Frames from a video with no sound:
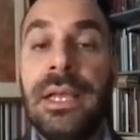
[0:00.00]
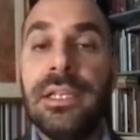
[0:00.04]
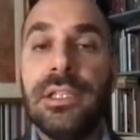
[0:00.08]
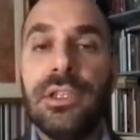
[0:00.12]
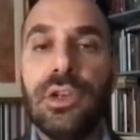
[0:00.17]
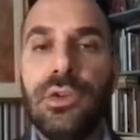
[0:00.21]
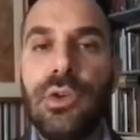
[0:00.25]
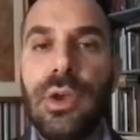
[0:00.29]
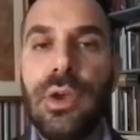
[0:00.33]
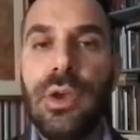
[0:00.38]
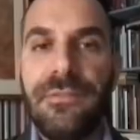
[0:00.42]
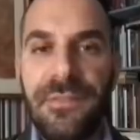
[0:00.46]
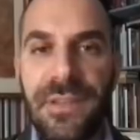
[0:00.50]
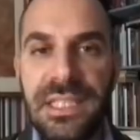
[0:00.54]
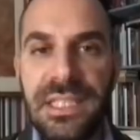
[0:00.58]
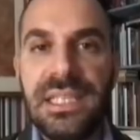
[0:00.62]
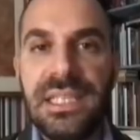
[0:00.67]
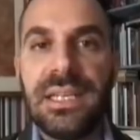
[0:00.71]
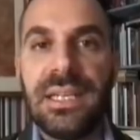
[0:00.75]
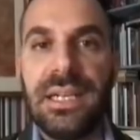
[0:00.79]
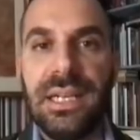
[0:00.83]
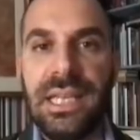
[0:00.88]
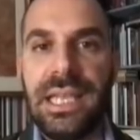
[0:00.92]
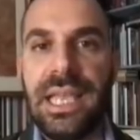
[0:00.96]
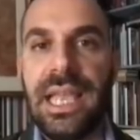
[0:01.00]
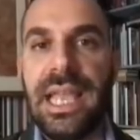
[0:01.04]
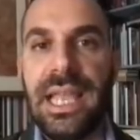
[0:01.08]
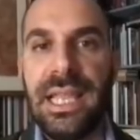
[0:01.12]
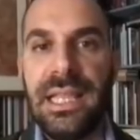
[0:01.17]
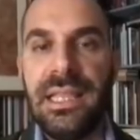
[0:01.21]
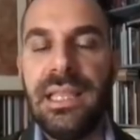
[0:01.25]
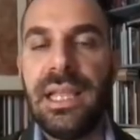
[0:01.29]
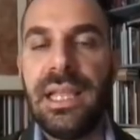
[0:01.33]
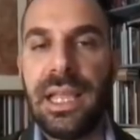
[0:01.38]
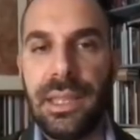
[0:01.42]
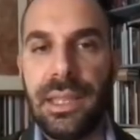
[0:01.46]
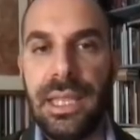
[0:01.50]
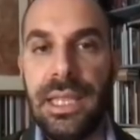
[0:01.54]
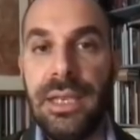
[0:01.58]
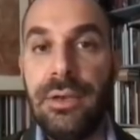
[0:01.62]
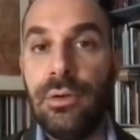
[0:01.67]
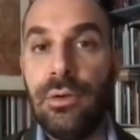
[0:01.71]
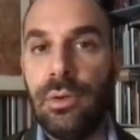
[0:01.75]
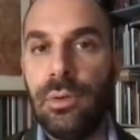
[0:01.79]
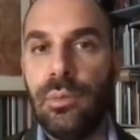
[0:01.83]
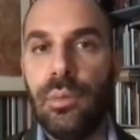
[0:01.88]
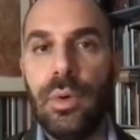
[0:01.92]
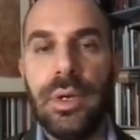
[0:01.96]
So you're physically in the
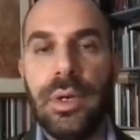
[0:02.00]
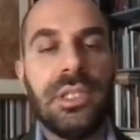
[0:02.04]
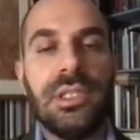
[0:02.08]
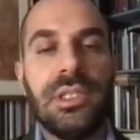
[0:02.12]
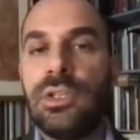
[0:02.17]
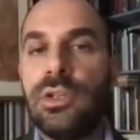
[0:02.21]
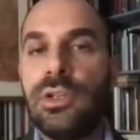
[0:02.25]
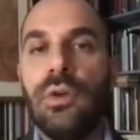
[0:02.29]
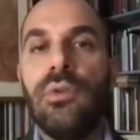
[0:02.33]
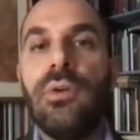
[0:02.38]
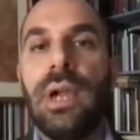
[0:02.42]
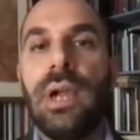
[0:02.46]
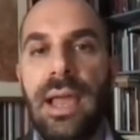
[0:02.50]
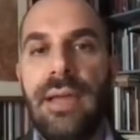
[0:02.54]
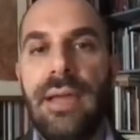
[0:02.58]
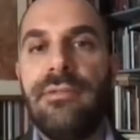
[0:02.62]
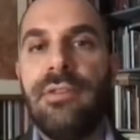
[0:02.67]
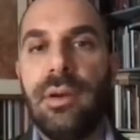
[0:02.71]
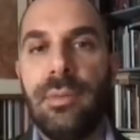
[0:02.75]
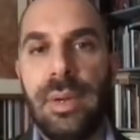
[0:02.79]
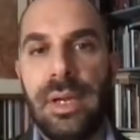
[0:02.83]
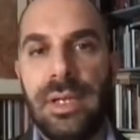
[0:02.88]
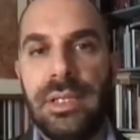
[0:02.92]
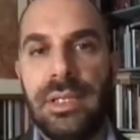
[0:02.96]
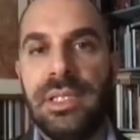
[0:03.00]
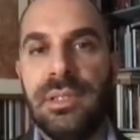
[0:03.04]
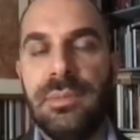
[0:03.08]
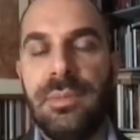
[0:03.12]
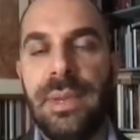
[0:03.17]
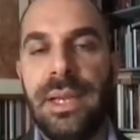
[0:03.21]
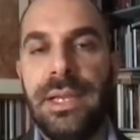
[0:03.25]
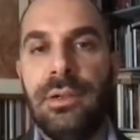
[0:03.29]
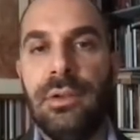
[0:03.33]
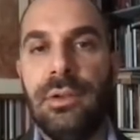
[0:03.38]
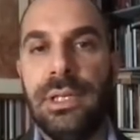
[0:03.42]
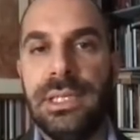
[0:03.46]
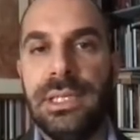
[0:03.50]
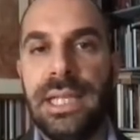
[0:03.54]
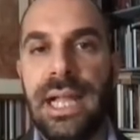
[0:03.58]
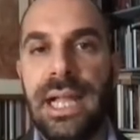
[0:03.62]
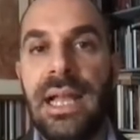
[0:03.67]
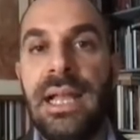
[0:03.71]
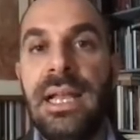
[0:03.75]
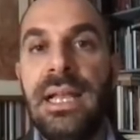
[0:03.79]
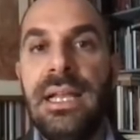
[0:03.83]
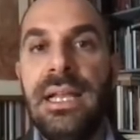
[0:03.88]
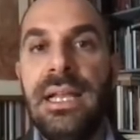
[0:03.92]
cathedral. What is so clever about this medal is that